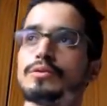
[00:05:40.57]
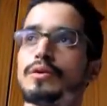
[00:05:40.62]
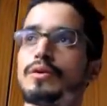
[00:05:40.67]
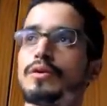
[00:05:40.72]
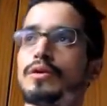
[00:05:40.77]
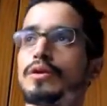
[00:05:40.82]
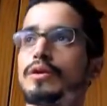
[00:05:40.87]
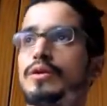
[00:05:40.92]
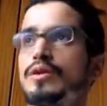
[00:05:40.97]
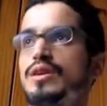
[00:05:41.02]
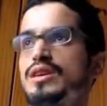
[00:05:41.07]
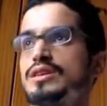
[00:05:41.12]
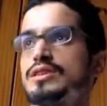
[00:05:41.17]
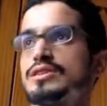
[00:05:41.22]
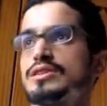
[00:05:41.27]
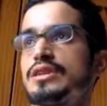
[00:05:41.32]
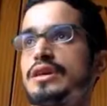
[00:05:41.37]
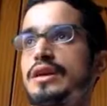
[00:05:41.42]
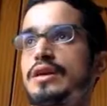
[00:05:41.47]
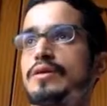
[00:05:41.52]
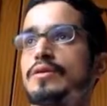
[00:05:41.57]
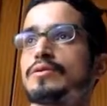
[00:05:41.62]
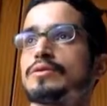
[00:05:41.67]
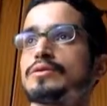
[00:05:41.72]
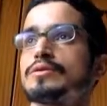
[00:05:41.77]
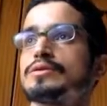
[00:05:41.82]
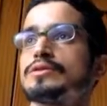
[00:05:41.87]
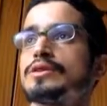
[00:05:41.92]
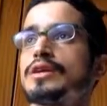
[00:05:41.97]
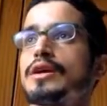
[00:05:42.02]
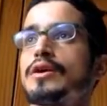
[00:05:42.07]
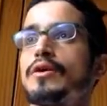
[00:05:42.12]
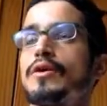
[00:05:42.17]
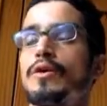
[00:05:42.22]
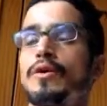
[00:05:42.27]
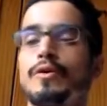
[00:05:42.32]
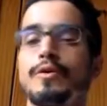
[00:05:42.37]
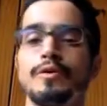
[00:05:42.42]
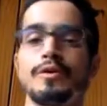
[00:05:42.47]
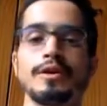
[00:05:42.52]
or holistic, you could say, or
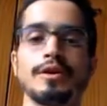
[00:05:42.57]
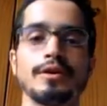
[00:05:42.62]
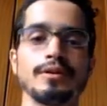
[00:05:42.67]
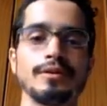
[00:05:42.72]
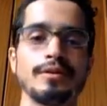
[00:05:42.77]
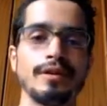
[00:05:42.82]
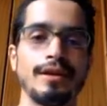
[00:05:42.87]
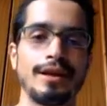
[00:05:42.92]
onion,